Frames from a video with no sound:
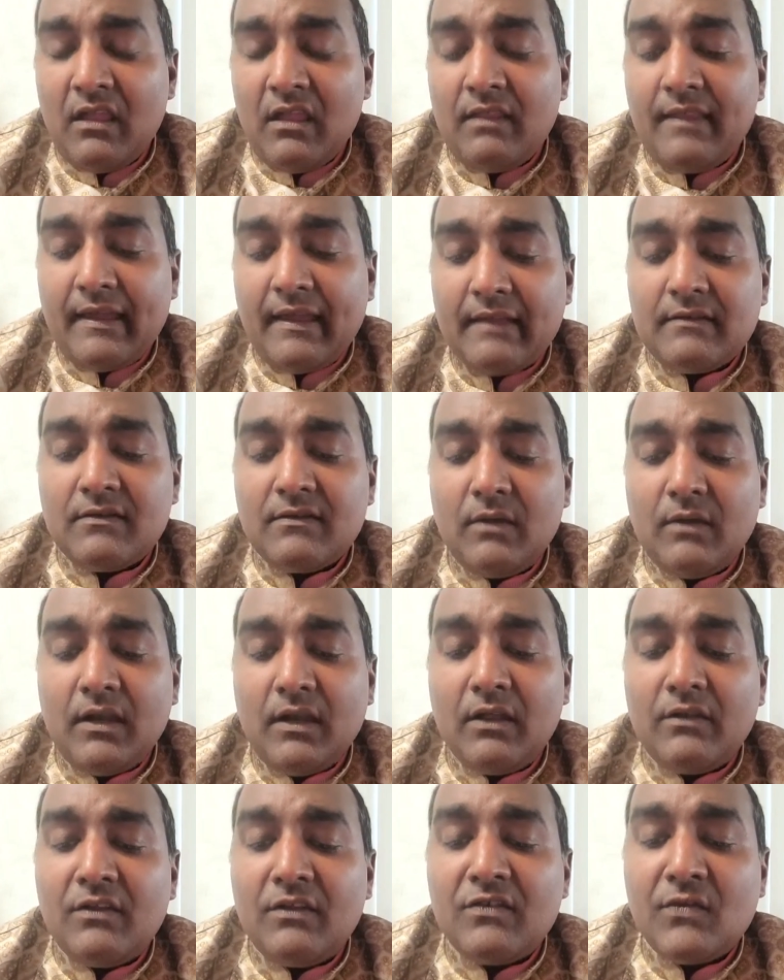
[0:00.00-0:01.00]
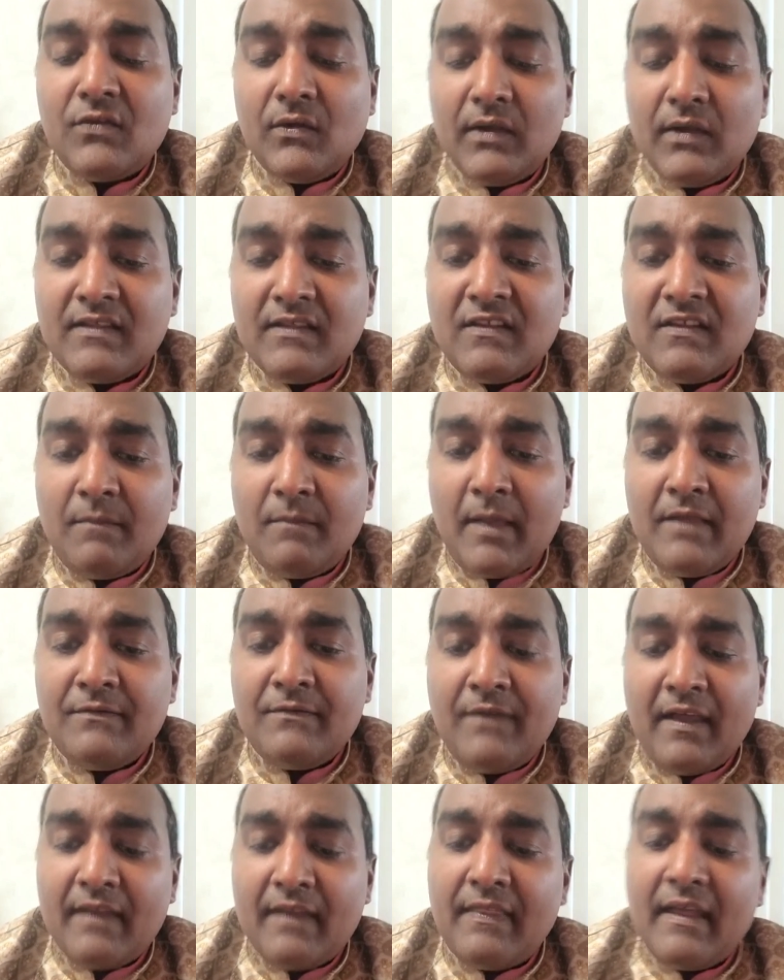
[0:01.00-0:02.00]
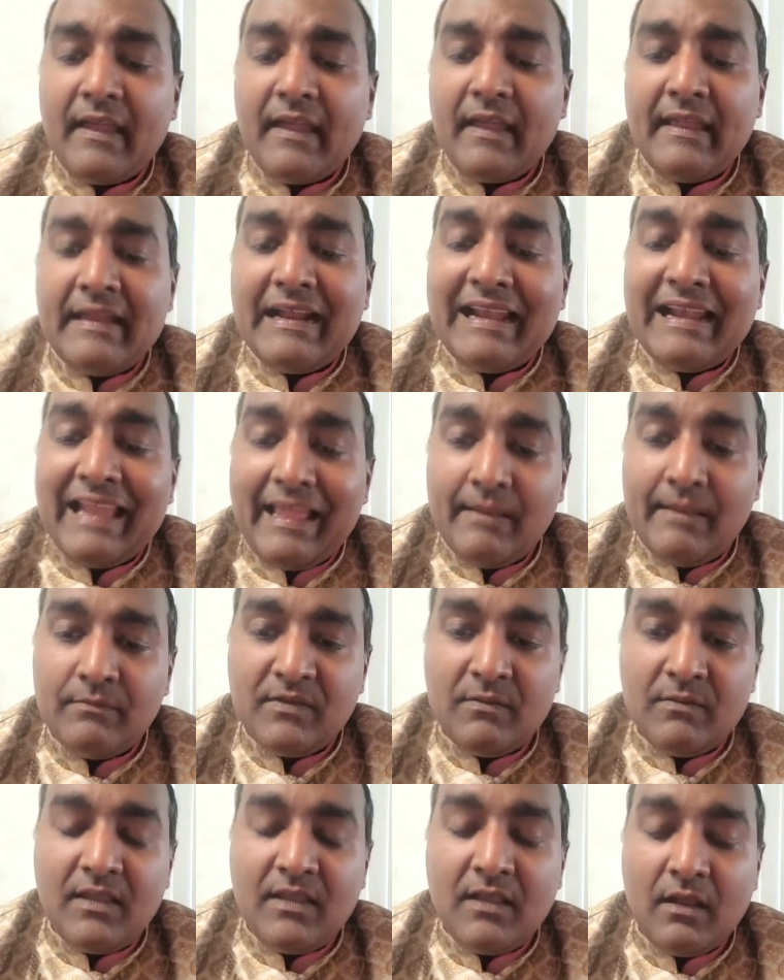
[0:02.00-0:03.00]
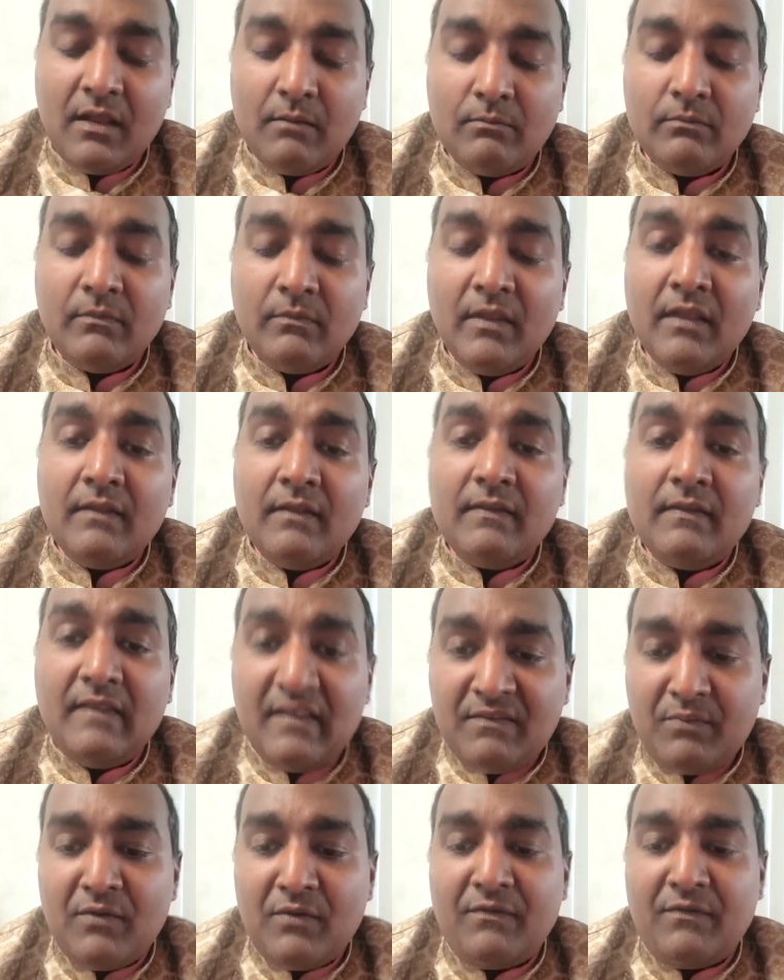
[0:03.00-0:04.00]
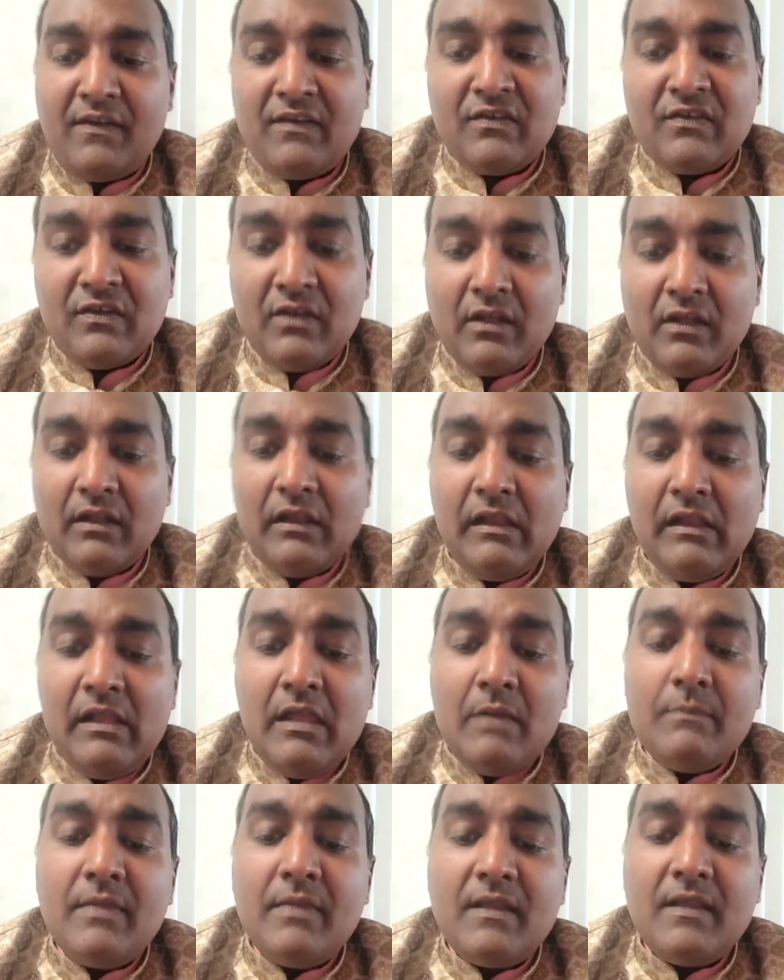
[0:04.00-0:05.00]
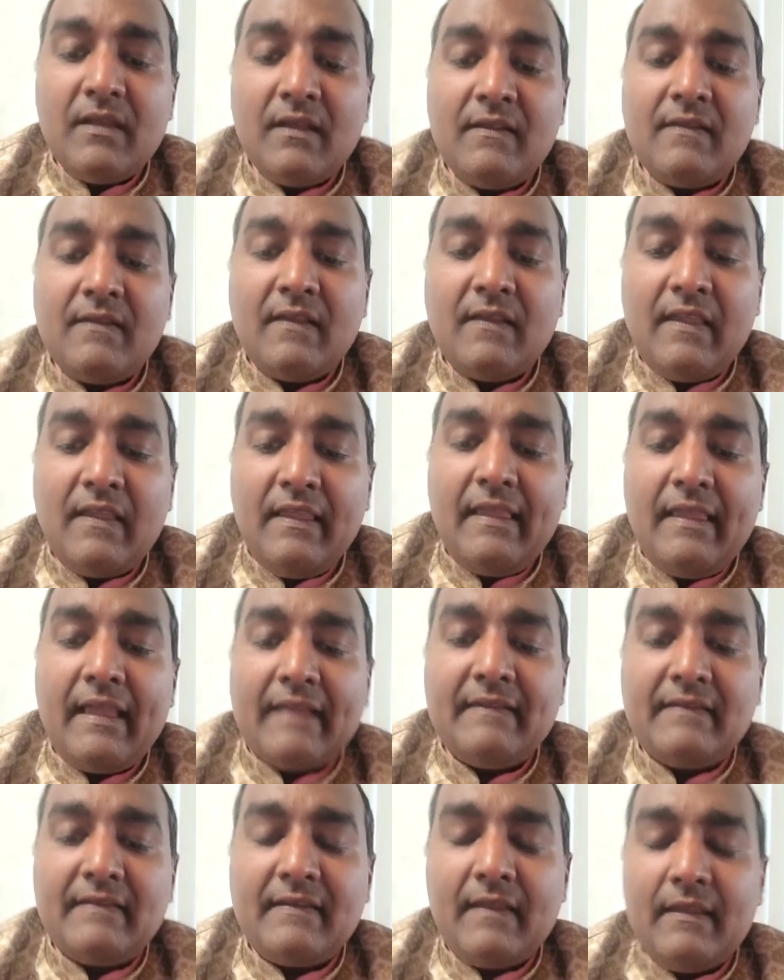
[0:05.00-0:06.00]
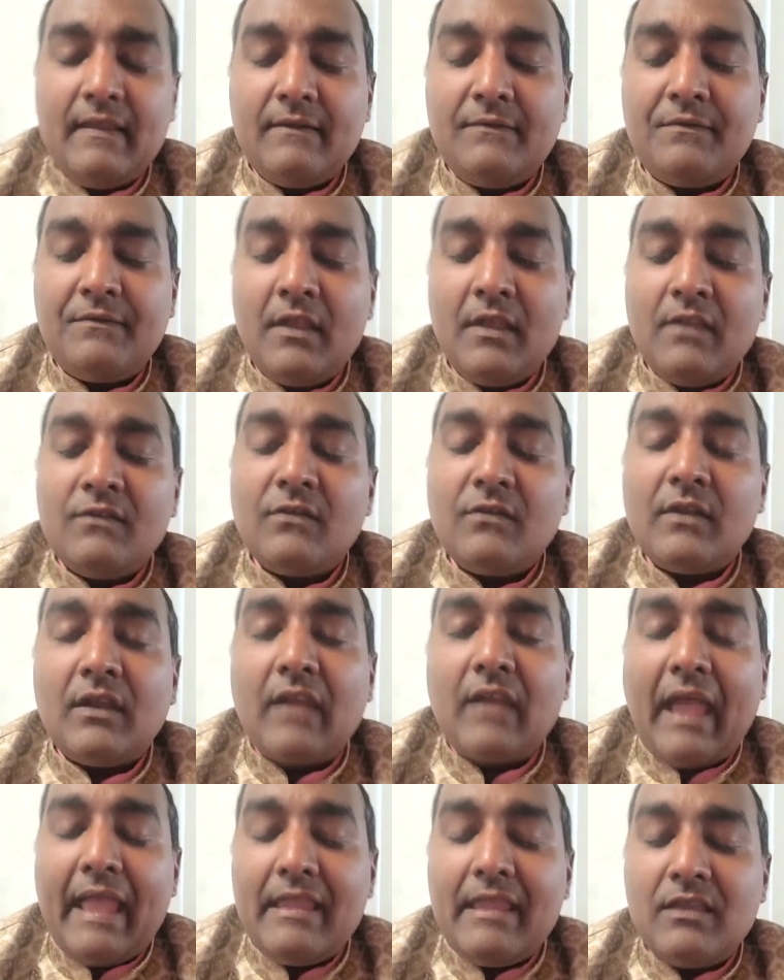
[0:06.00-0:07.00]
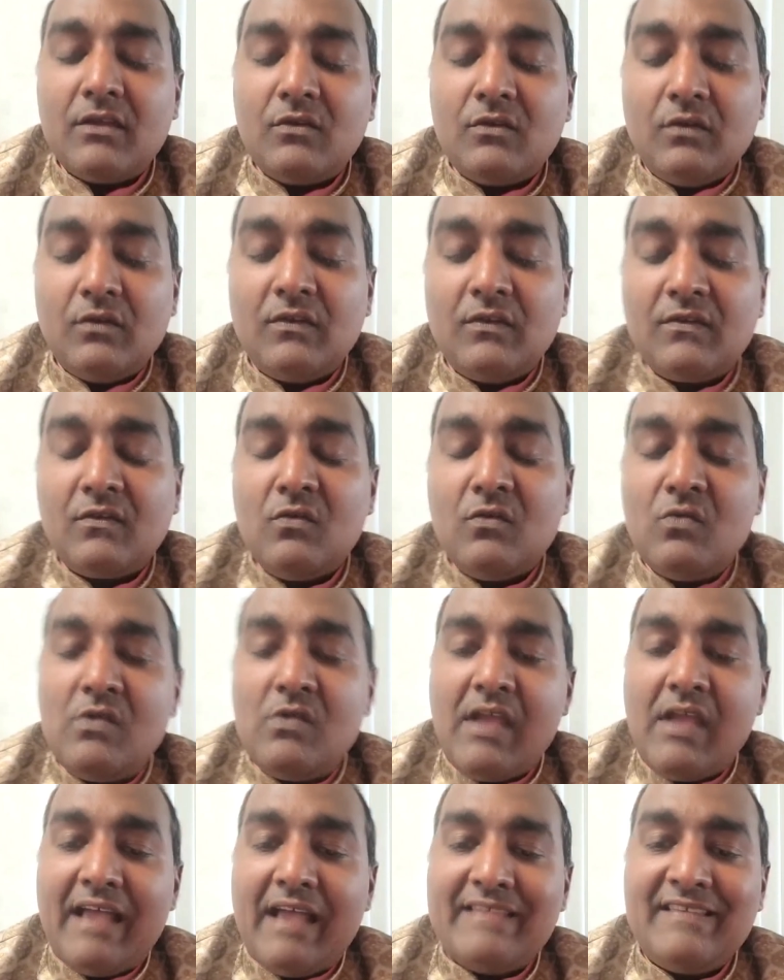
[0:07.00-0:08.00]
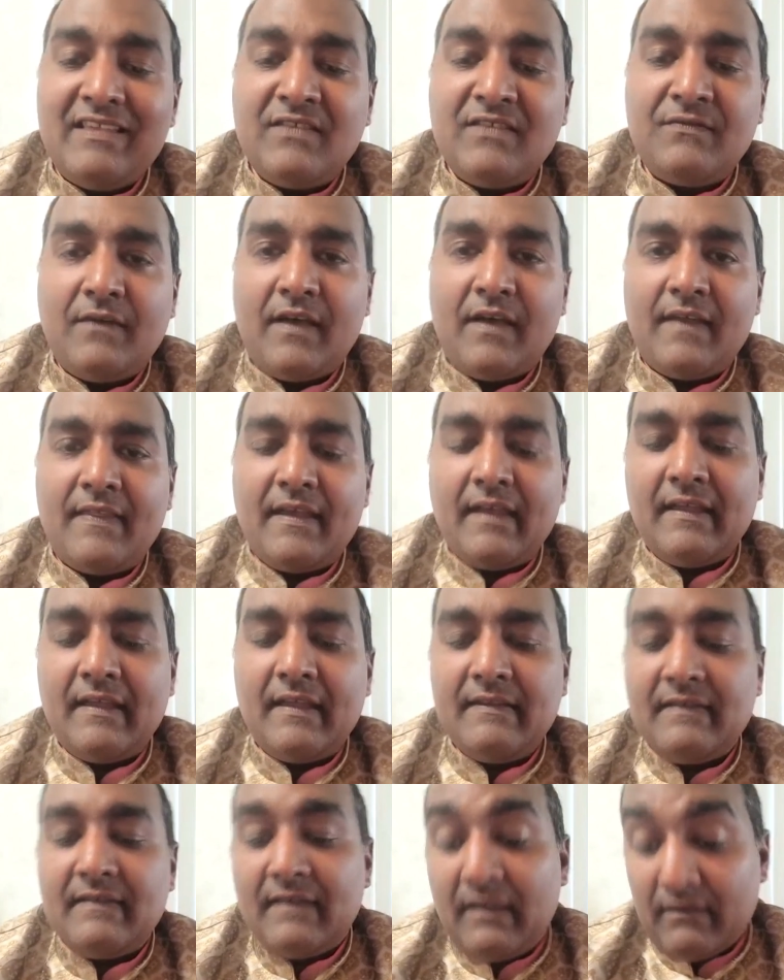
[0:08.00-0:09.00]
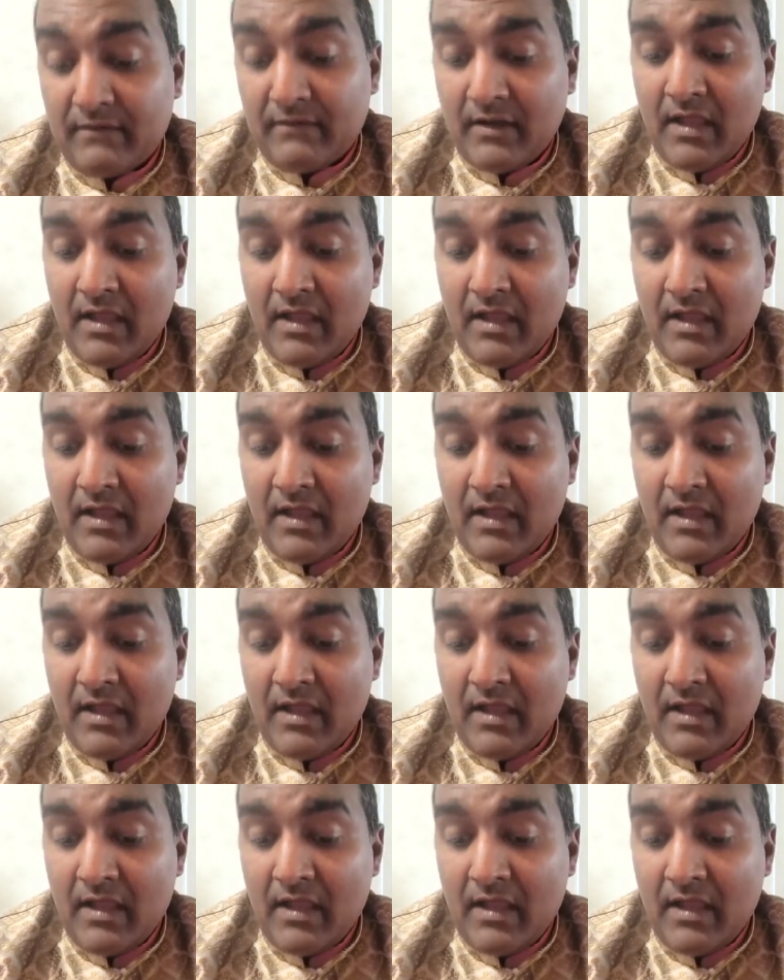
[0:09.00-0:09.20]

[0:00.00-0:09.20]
that, well, on the shoulders of my father, I climbed to become this professional because he had saved so that I could go to school as his father had saved,